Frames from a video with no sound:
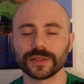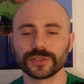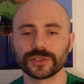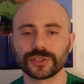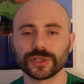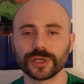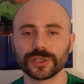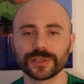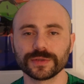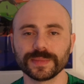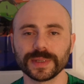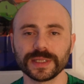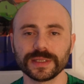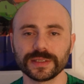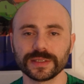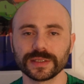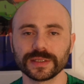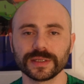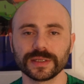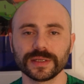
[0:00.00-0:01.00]

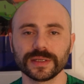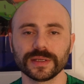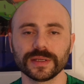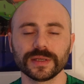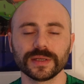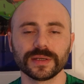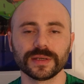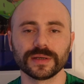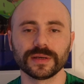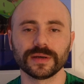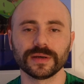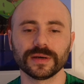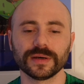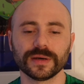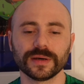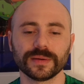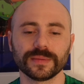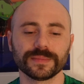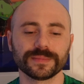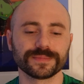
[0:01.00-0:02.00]
judgment?
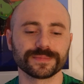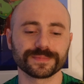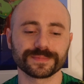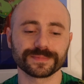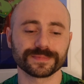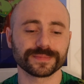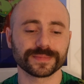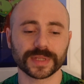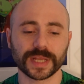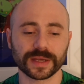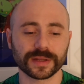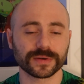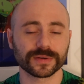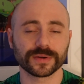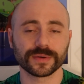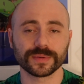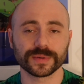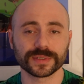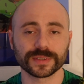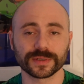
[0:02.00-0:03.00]
I don't
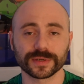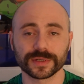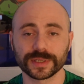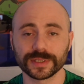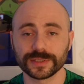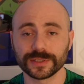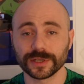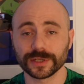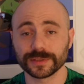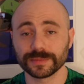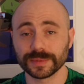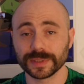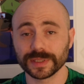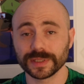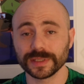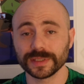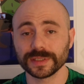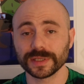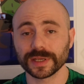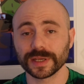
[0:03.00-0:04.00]
know what turkey judgment
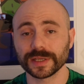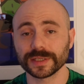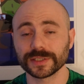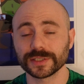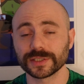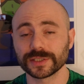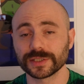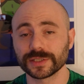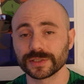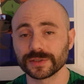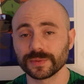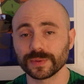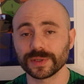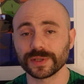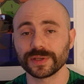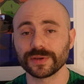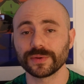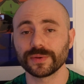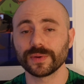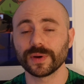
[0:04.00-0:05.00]
is. I guess it's when
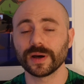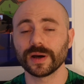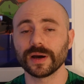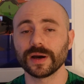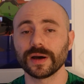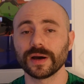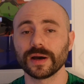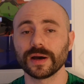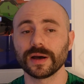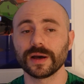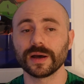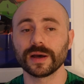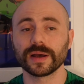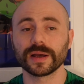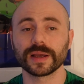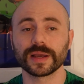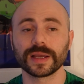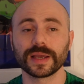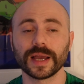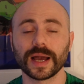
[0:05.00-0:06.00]
you
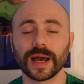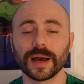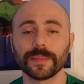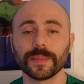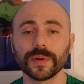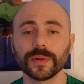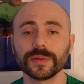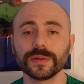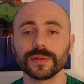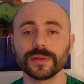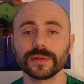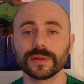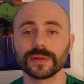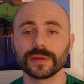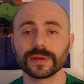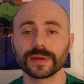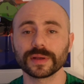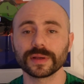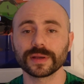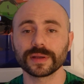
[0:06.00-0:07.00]
gobble
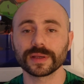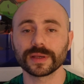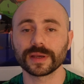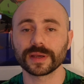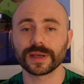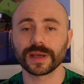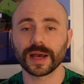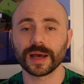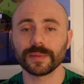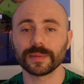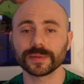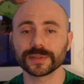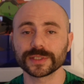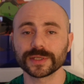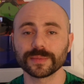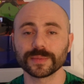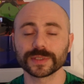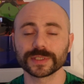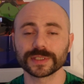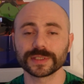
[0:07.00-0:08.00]

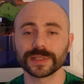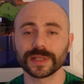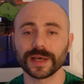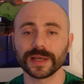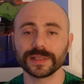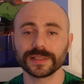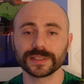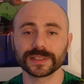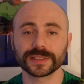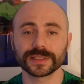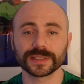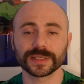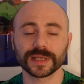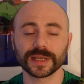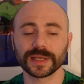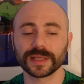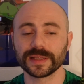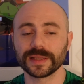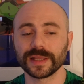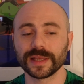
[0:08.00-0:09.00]
someone's nuts
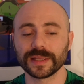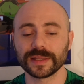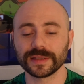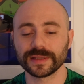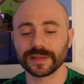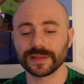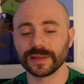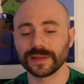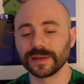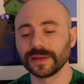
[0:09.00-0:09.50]
and then